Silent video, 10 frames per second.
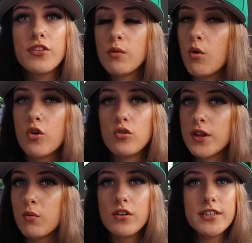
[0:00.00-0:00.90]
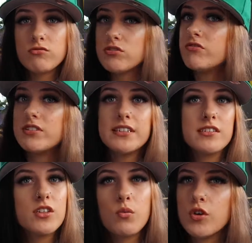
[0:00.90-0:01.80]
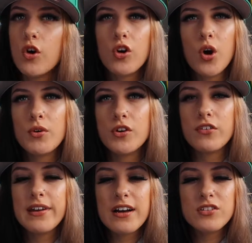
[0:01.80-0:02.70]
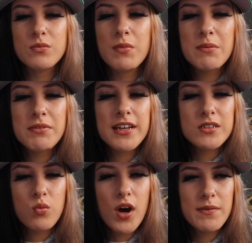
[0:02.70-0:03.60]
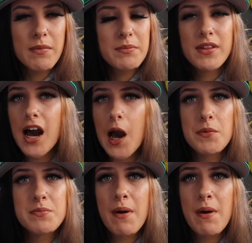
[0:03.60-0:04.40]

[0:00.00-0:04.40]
They weren't these re-releases that we got going on now. So maybe that's why. Maybe the hype's